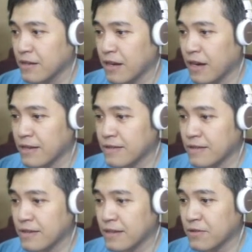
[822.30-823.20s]
I
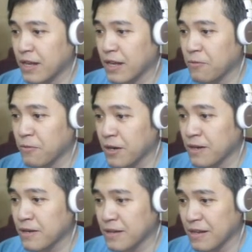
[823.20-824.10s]
see. So
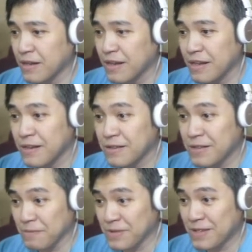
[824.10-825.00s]
there's
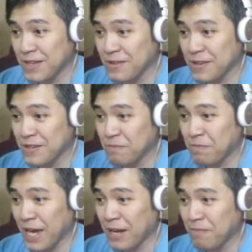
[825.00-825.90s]
some serious
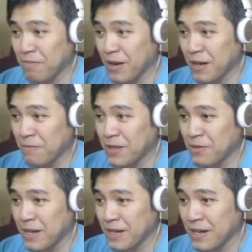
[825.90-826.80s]
bad blood
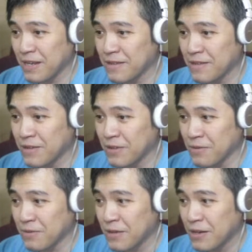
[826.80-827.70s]
between these two.